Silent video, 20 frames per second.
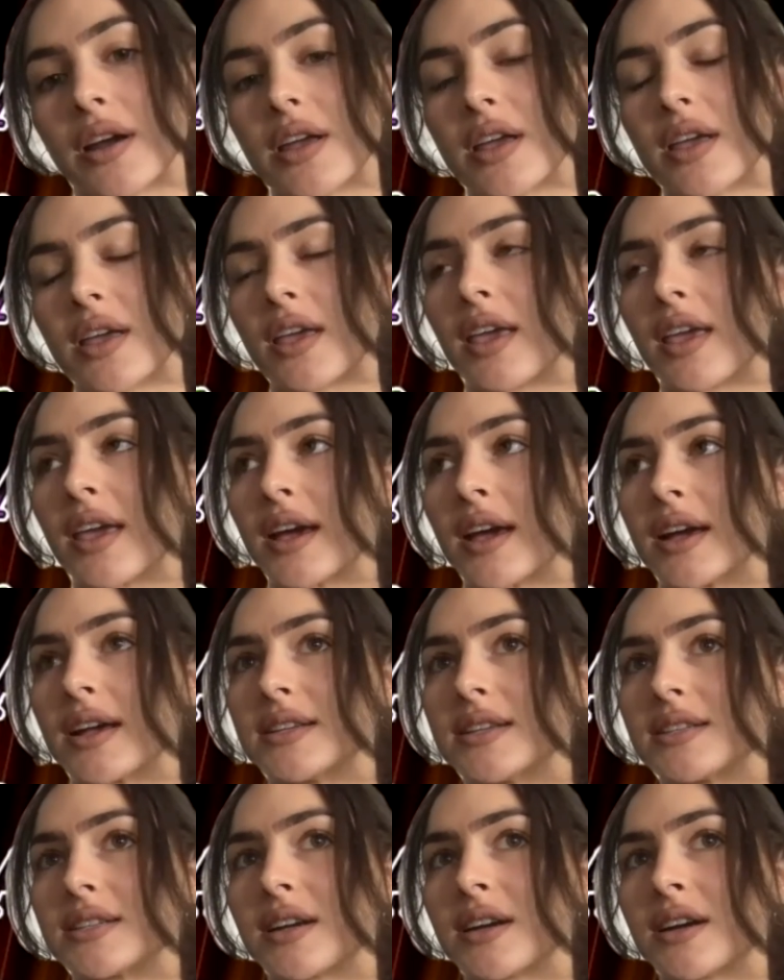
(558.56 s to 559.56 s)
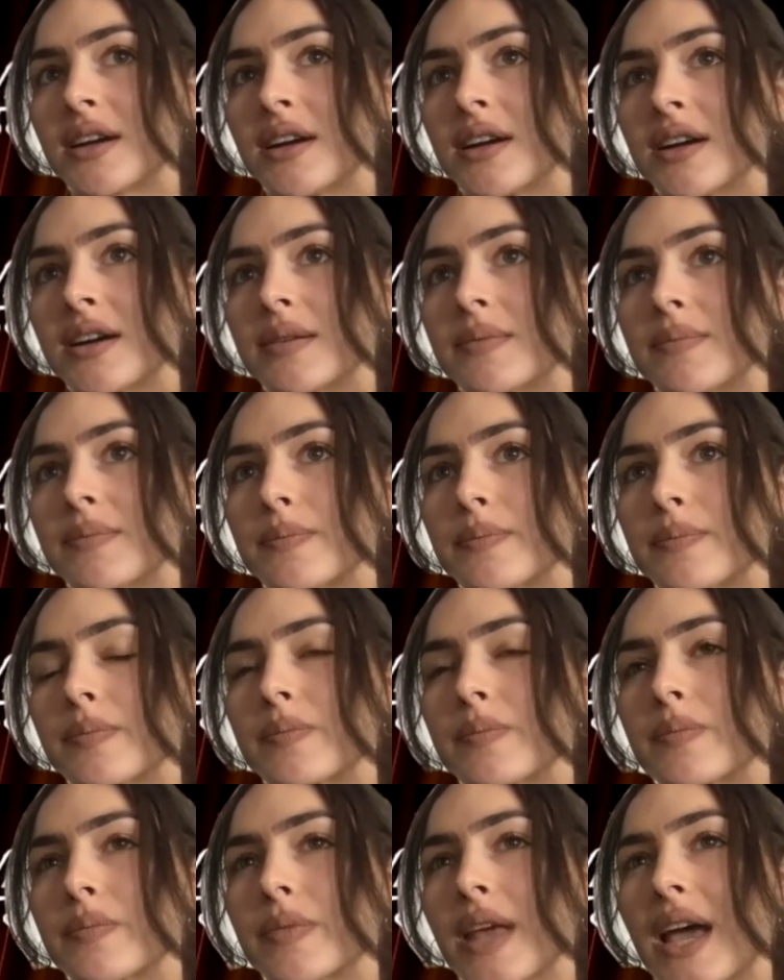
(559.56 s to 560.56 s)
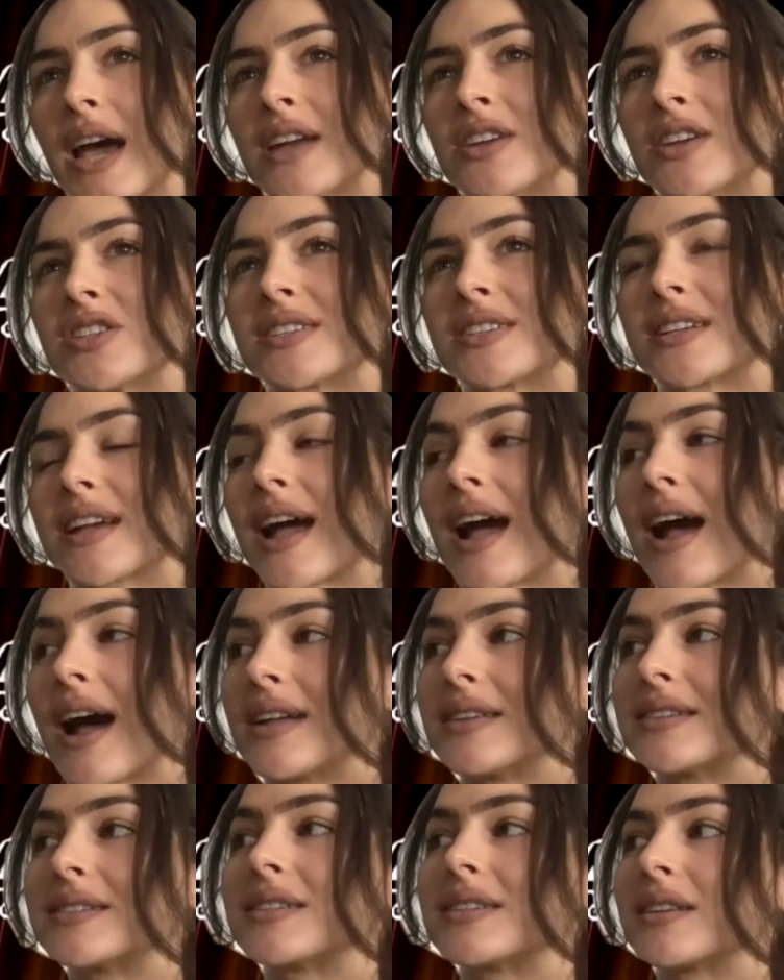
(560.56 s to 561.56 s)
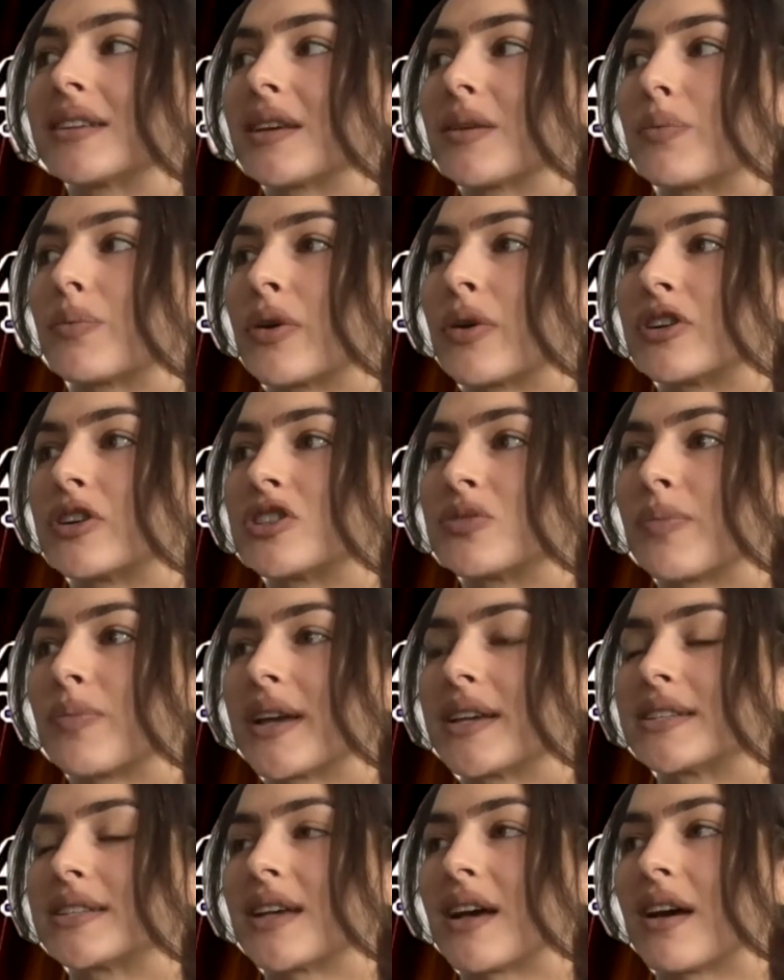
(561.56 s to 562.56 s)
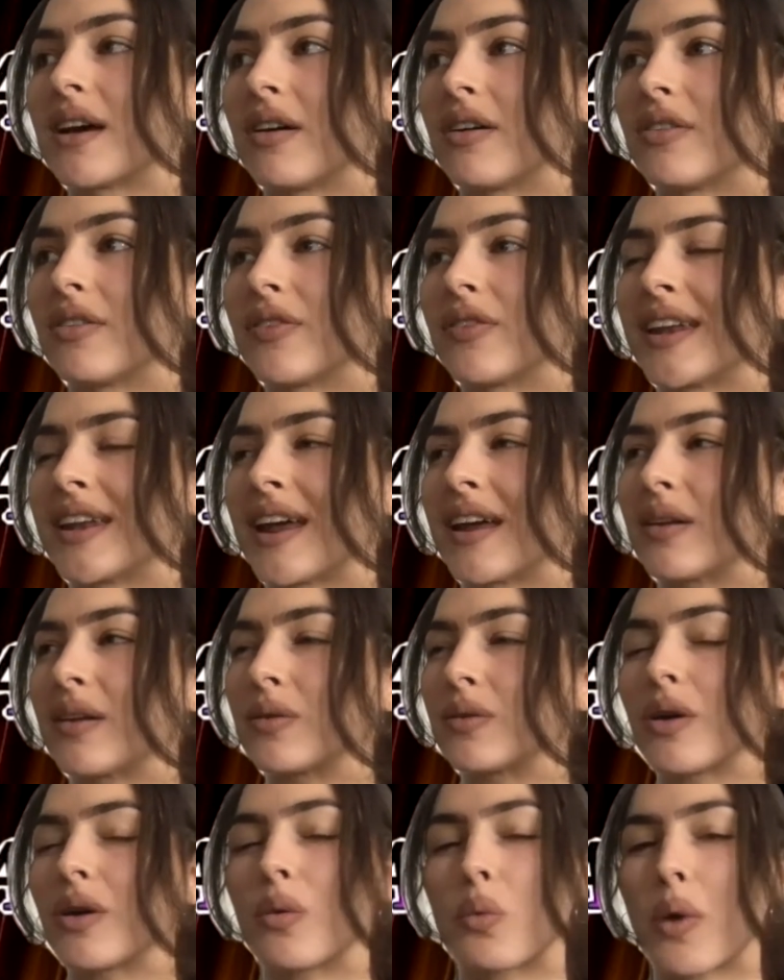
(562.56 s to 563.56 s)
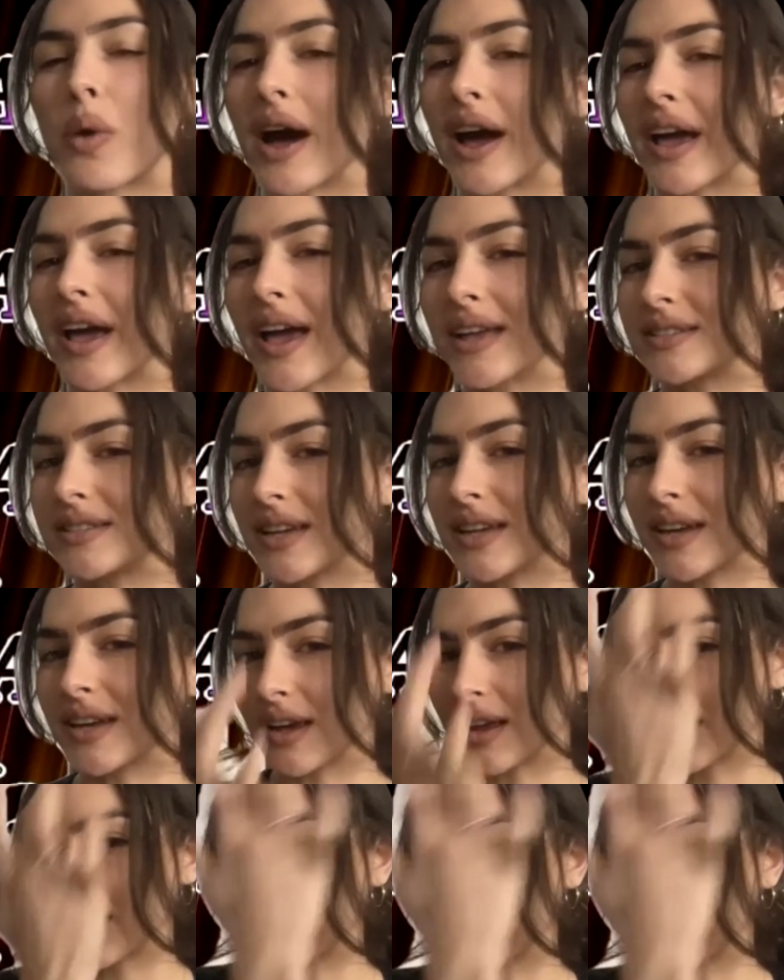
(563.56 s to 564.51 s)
And I just constantly pushed myself, and I don't know why I did it.